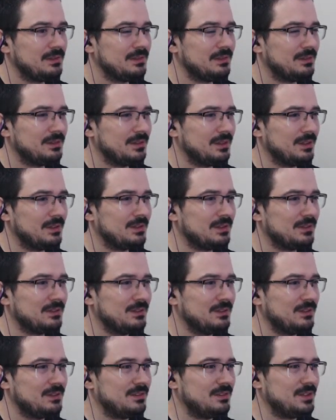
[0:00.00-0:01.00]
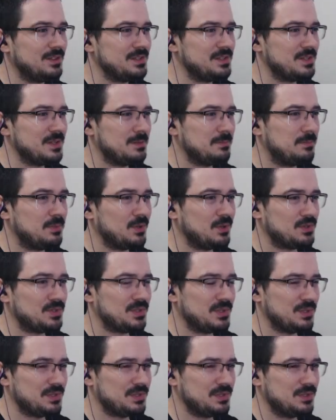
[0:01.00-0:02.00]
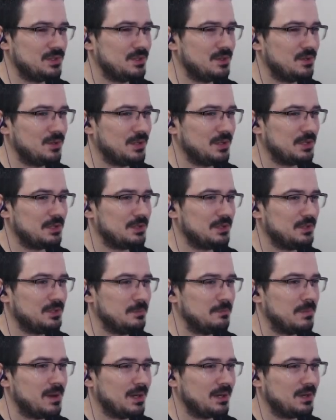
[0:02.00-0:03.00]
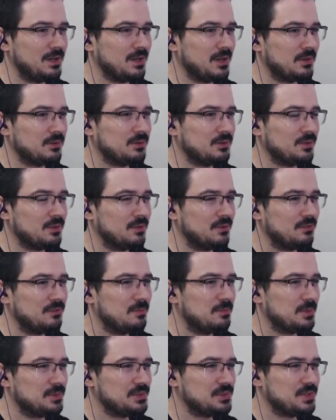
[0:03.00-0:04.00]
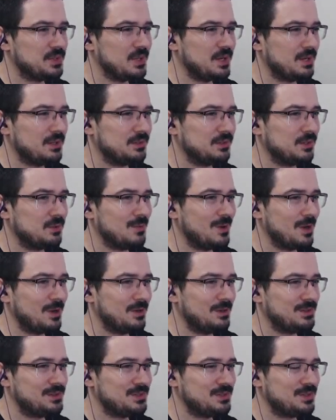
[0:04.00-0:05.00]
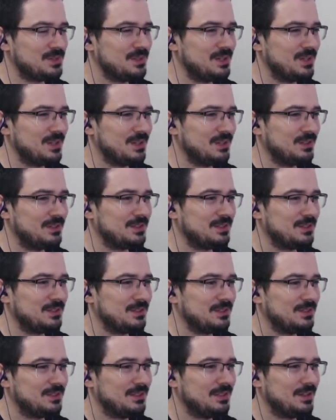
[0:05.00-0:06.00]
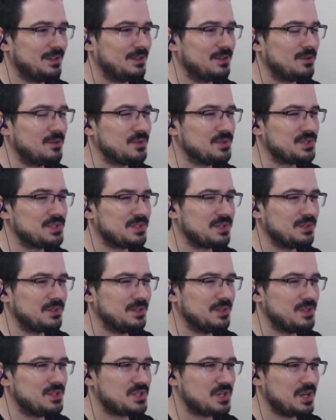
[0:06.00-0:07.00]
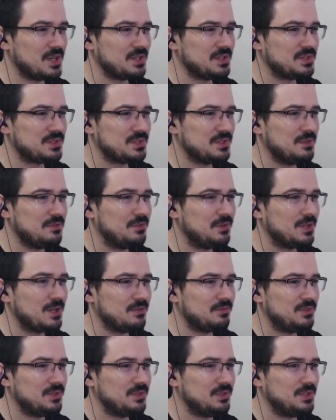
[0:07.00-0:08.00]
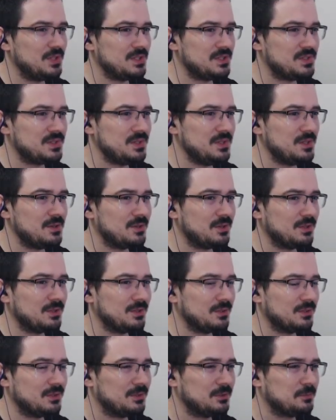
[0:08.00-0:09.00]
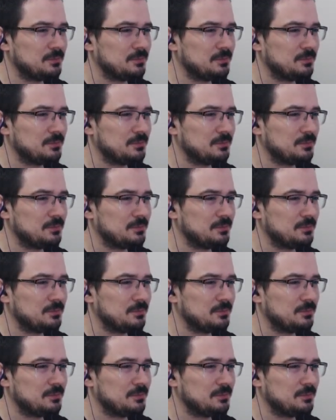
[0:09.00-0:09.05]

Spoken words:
like there is a process going in the background of Monster Hunter Wilds that like constantly checks if you have the DLC or not.